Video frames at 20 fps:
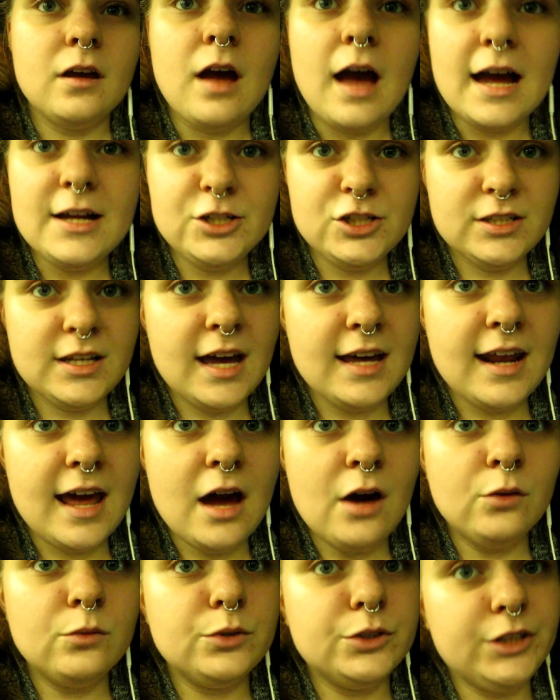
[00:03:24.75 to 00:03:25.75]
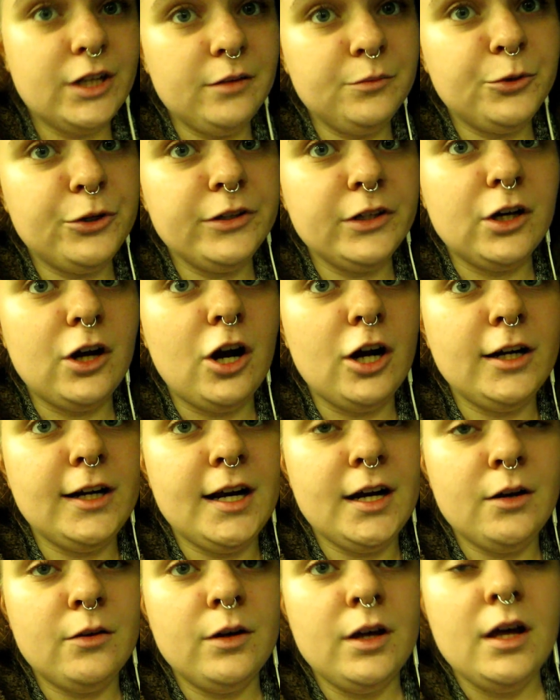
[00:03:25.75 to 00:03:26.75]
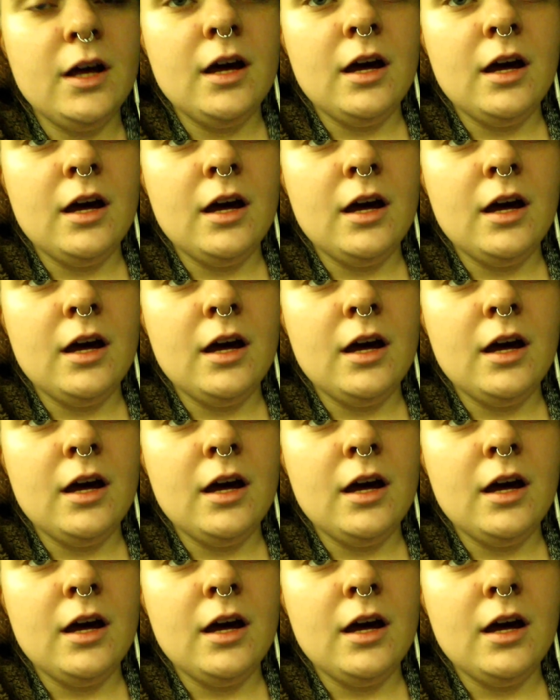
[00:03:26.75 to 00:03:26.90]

I just got out, we're done, we're in the car now.